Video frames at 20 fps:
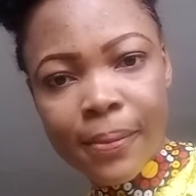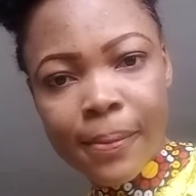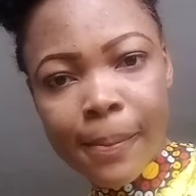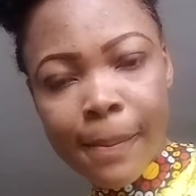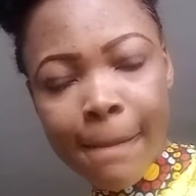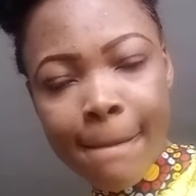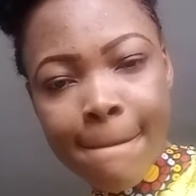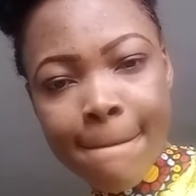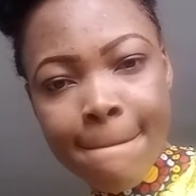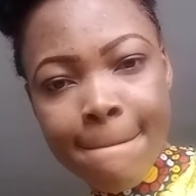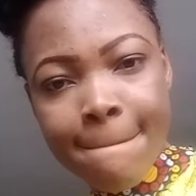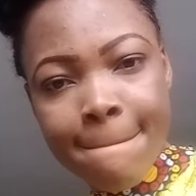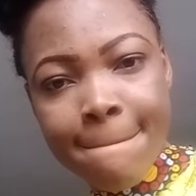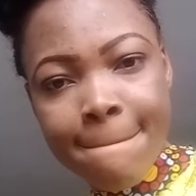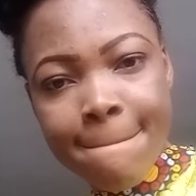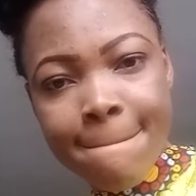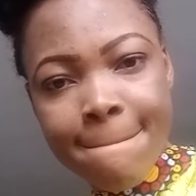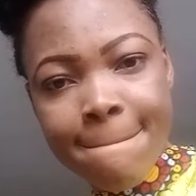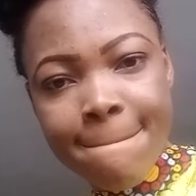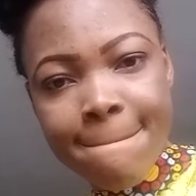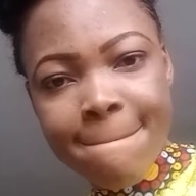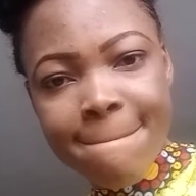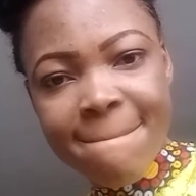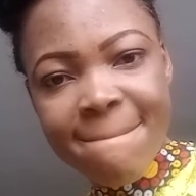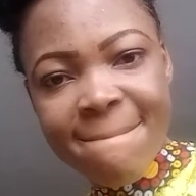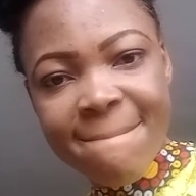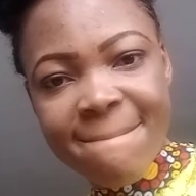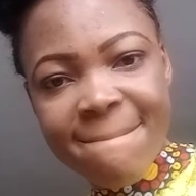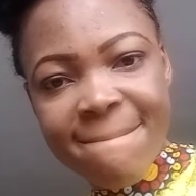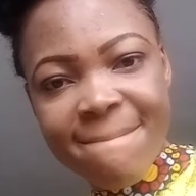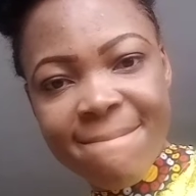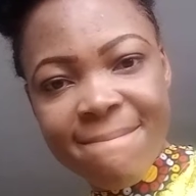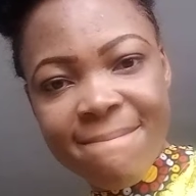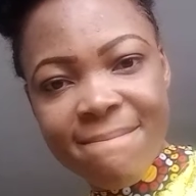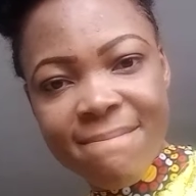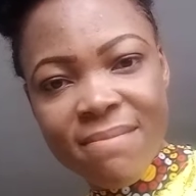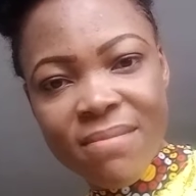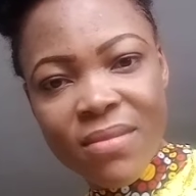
[no speech]